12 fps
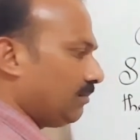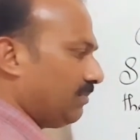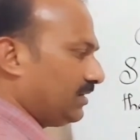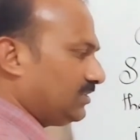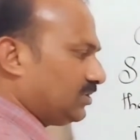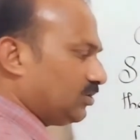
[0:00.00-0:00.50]

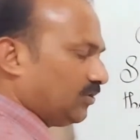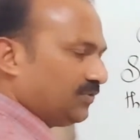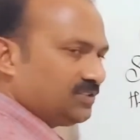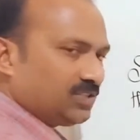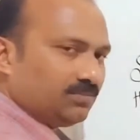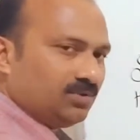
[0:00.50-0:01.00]
budget
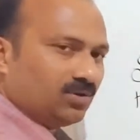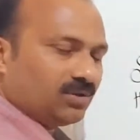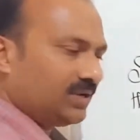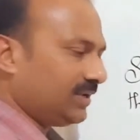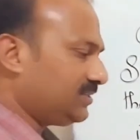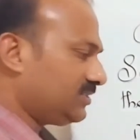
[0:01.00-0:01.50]
officer of the
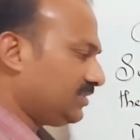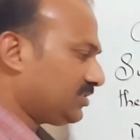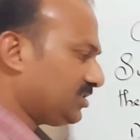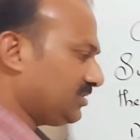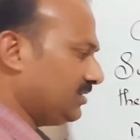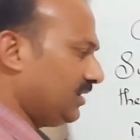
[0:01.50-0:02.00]

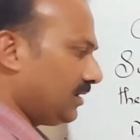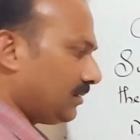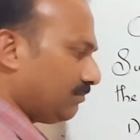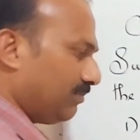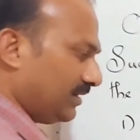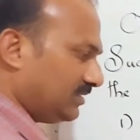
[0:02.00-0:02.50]
organization,
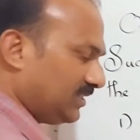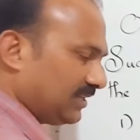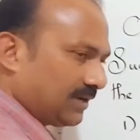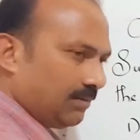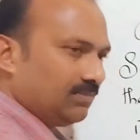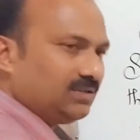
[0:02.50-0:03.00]

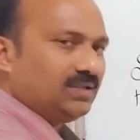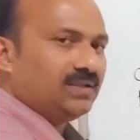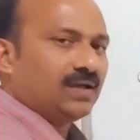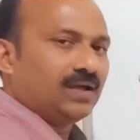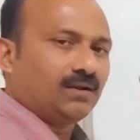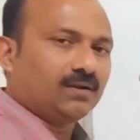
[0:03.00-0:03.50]
budget
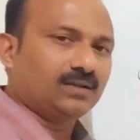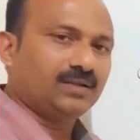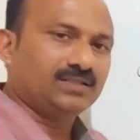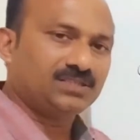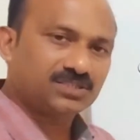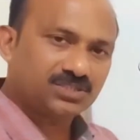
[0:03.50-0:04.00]
committee. An
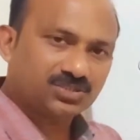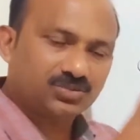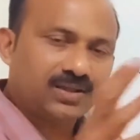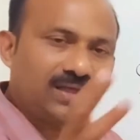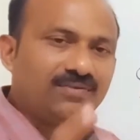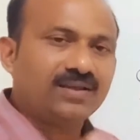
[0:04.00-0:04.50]
organization
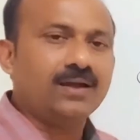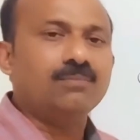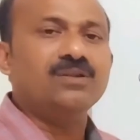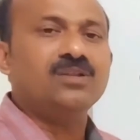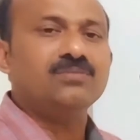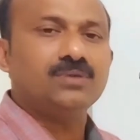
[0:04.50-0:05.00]
should have a
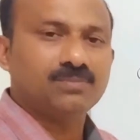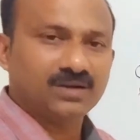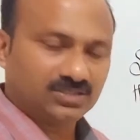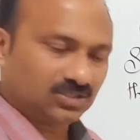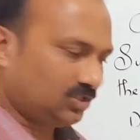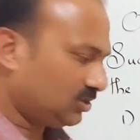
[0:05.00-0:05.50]
committee of the
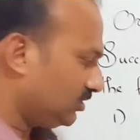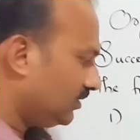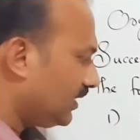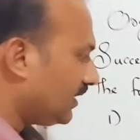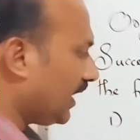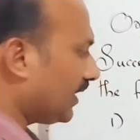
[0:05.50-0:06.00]
budget.
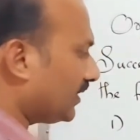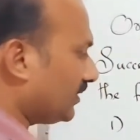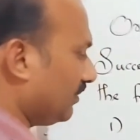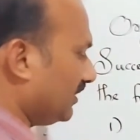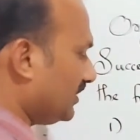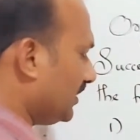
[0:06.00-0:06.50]
Then under the
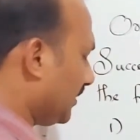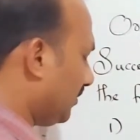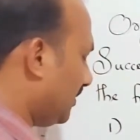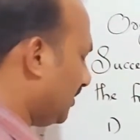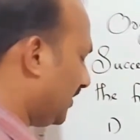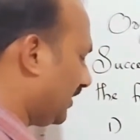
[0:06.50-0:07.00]
budget
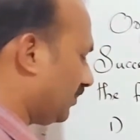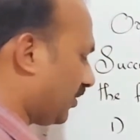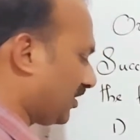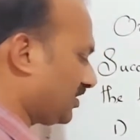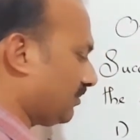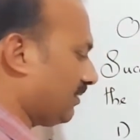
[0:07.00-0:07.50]
committee can
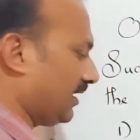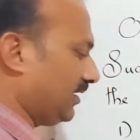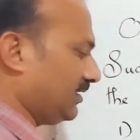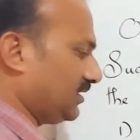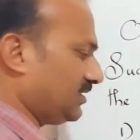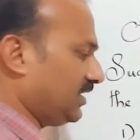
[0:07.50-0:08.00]
production
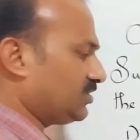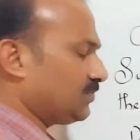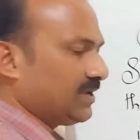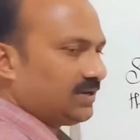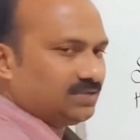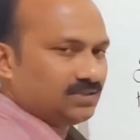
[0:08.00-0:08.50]
manager, sales
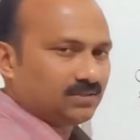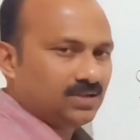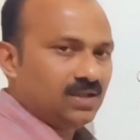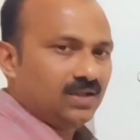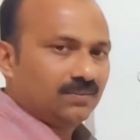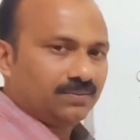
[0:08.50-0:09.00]
manager,
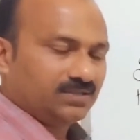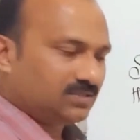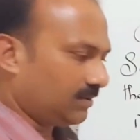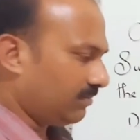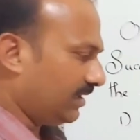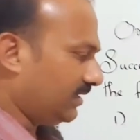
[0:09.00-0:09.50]

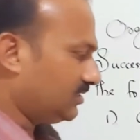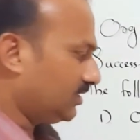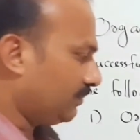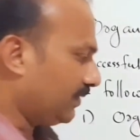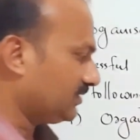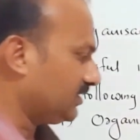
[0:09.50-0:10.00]
personnel
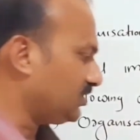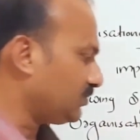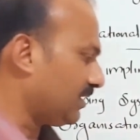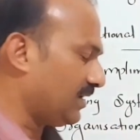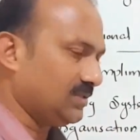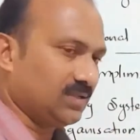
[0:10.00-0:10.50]
manager, purchase
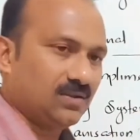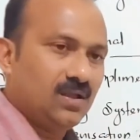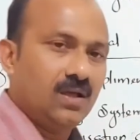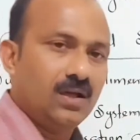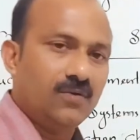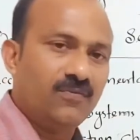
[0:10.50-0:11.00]
manager,
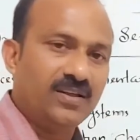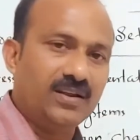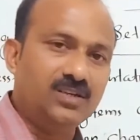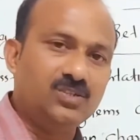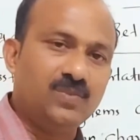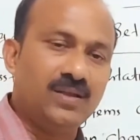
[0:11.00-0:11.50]

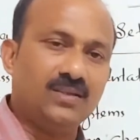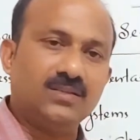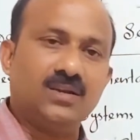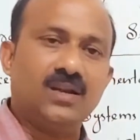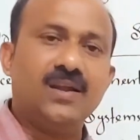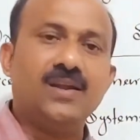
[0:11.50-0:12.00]
finance
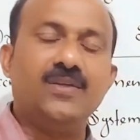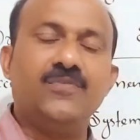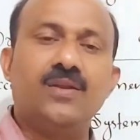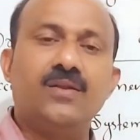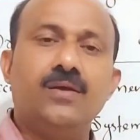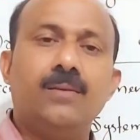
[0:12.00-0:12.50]
manager,
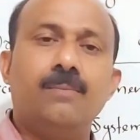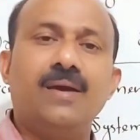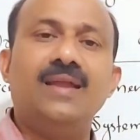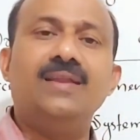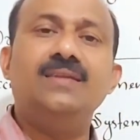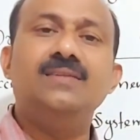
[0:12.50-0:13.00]
different
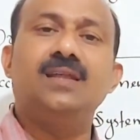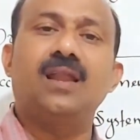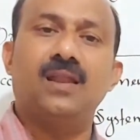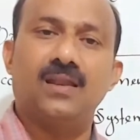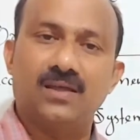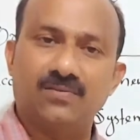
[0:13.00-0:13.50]
manager
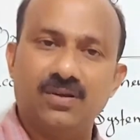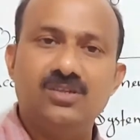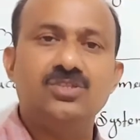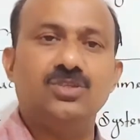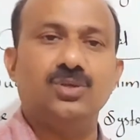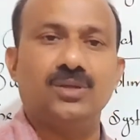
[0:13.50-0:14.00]

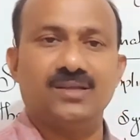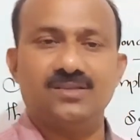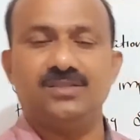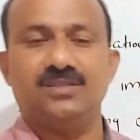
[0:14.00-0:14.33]
levels you can